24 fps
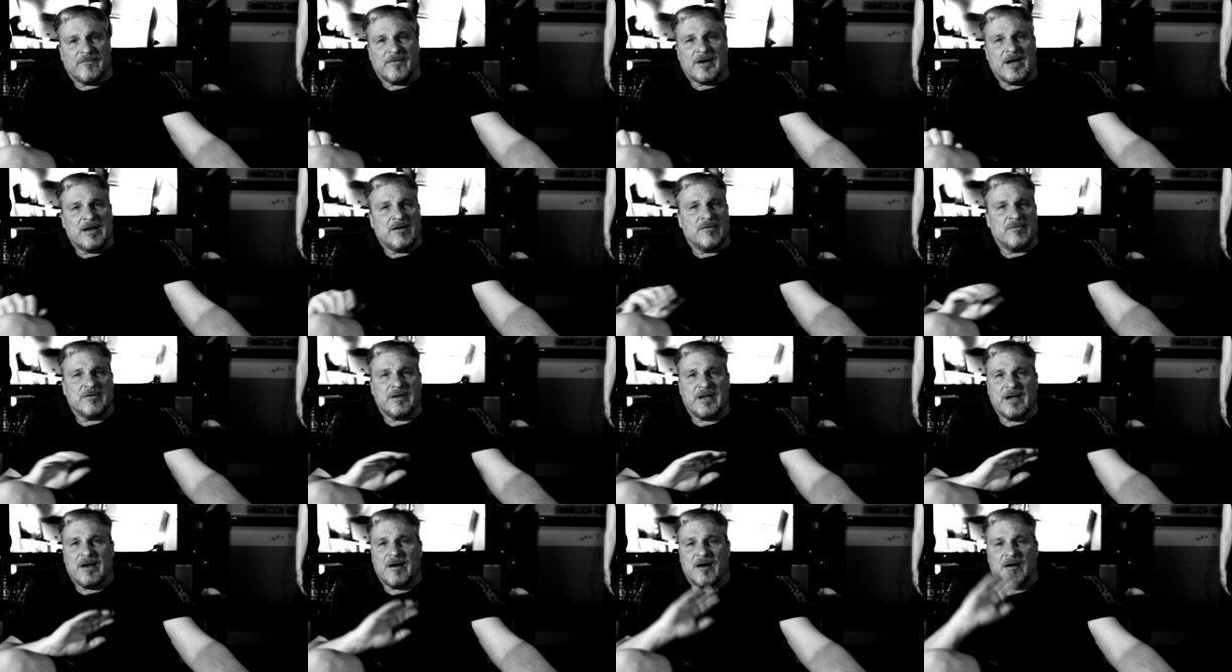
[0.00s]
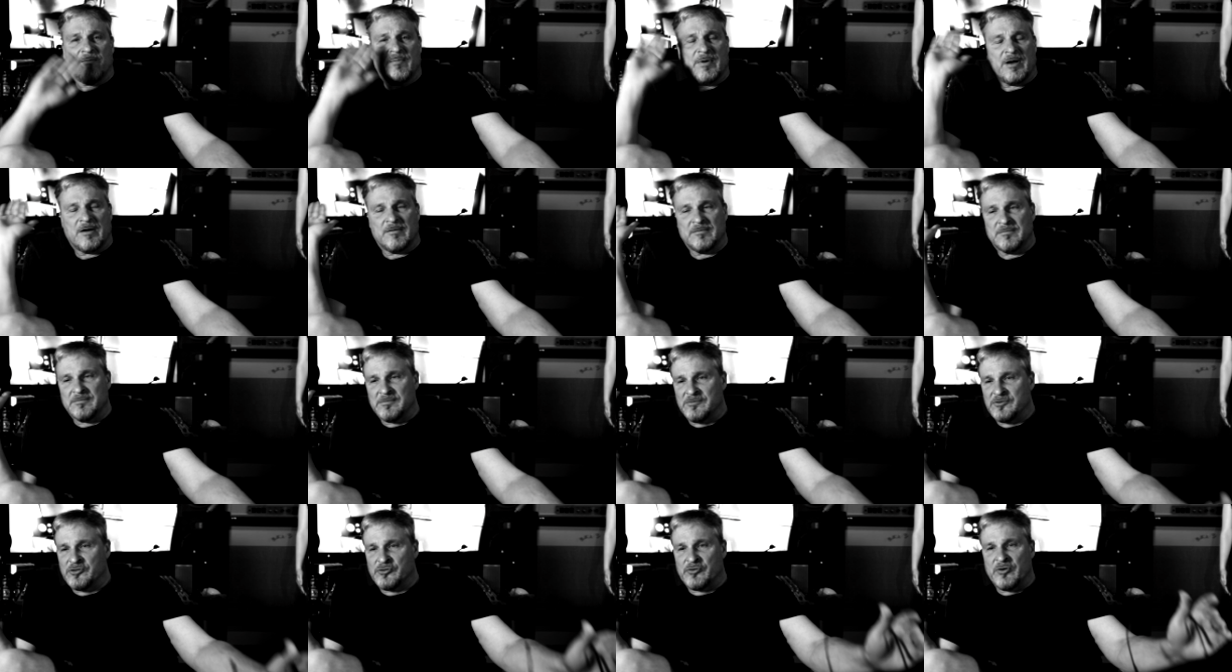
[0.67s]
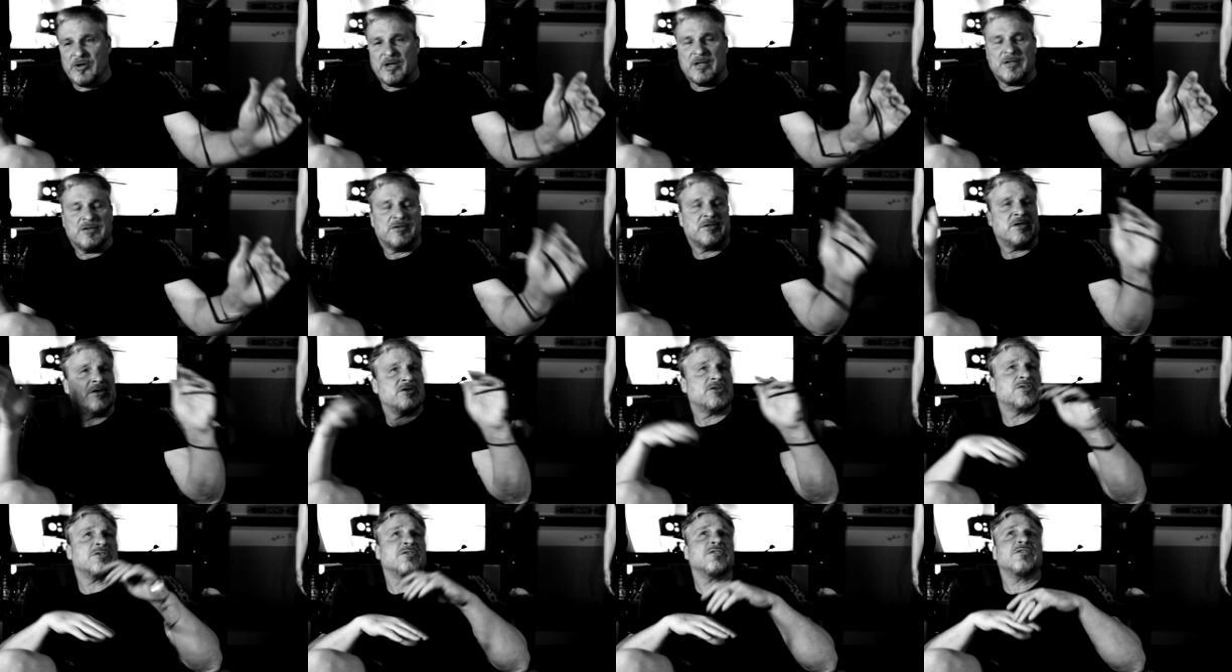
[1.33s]
I don't care about
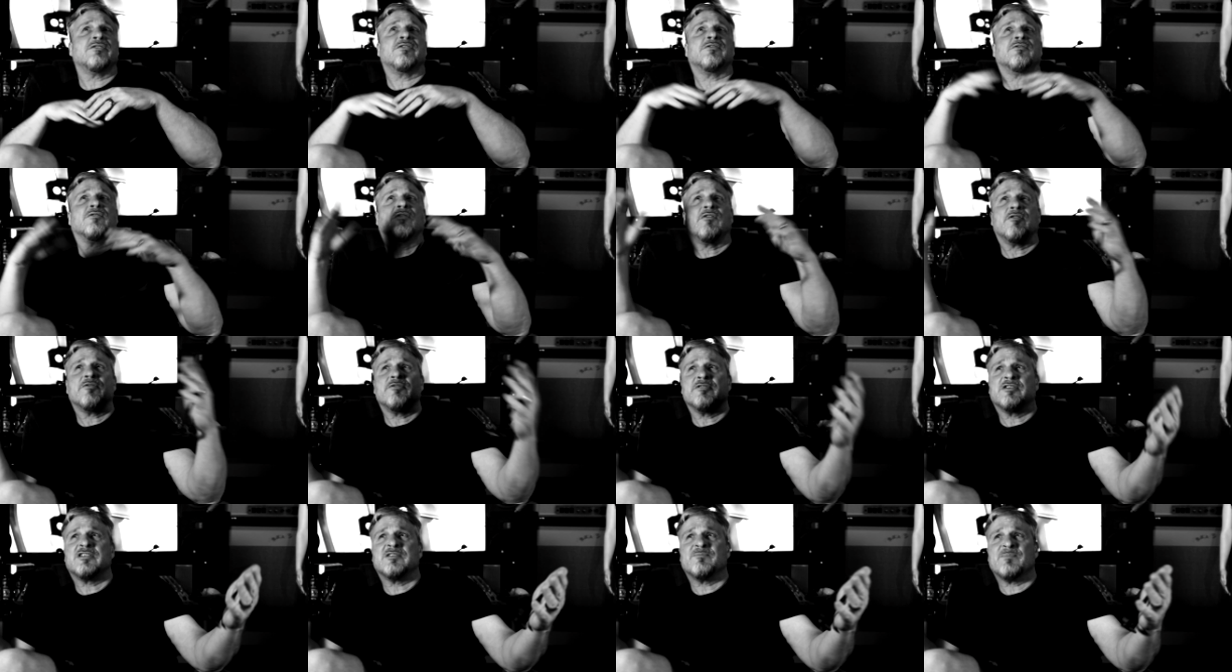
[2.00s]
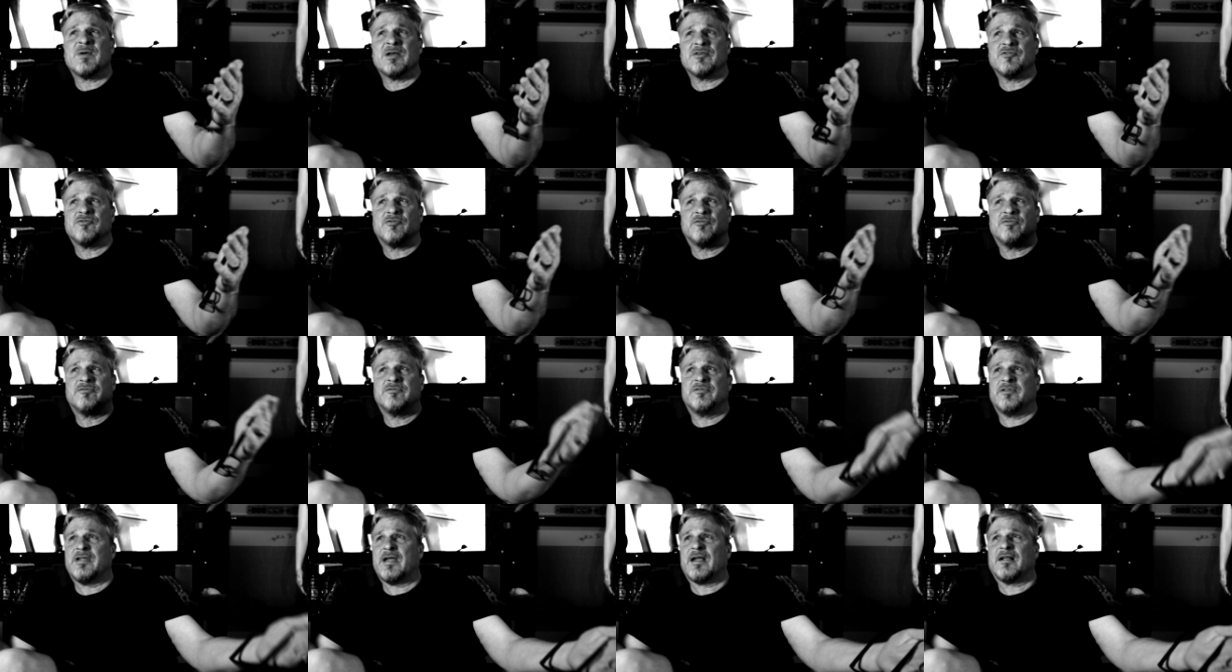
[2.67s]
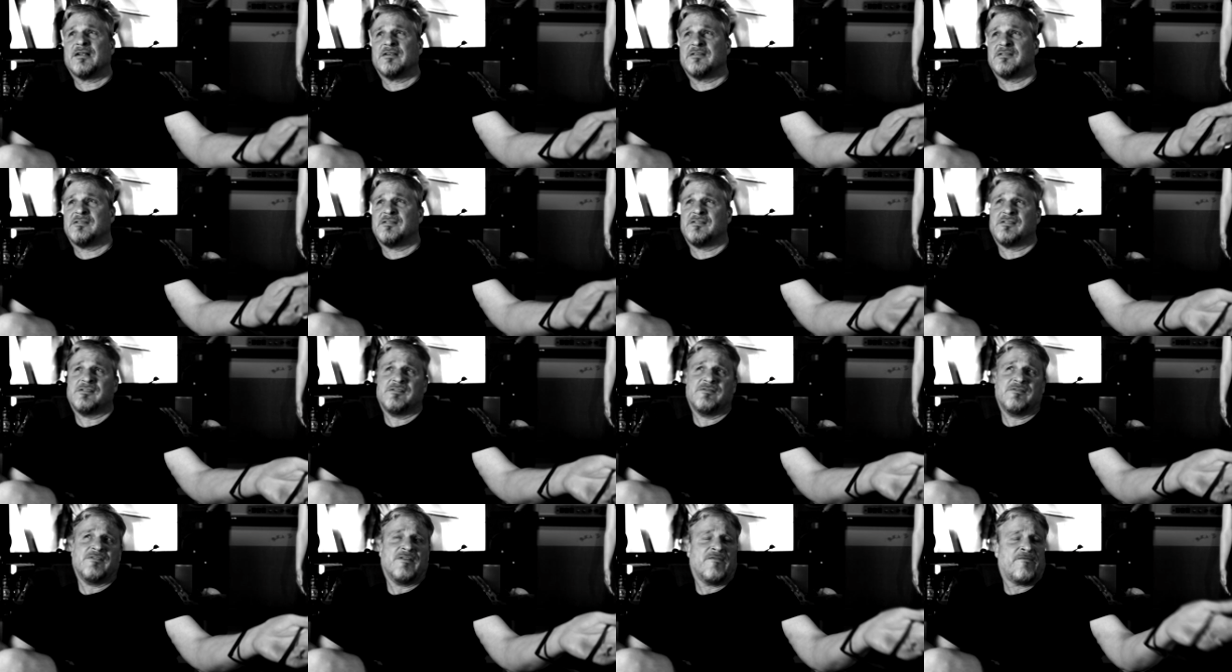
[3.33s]
transitions and all this special texts
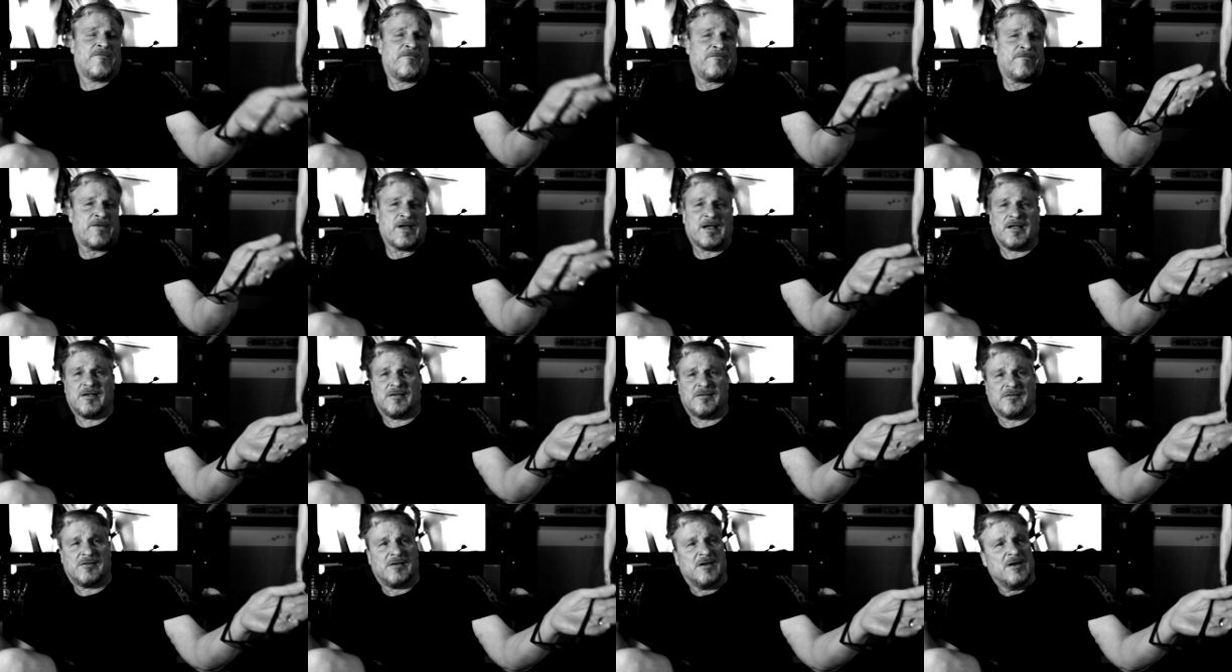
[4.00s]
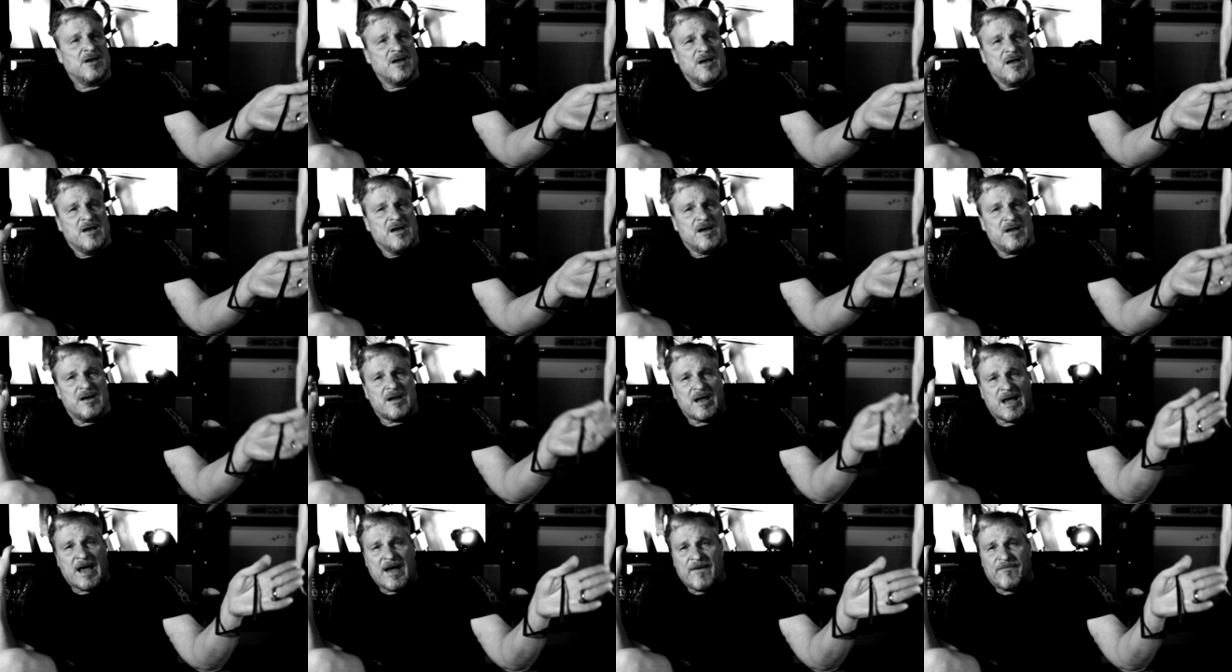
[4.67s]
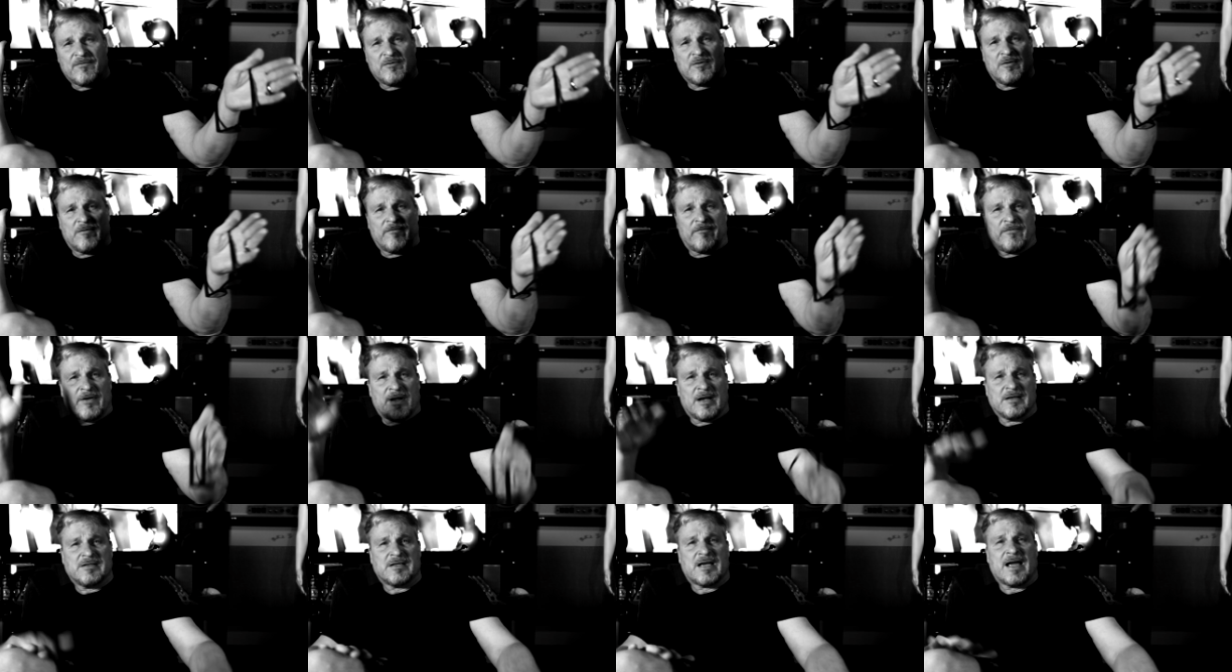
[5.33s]
and effects and After Effects.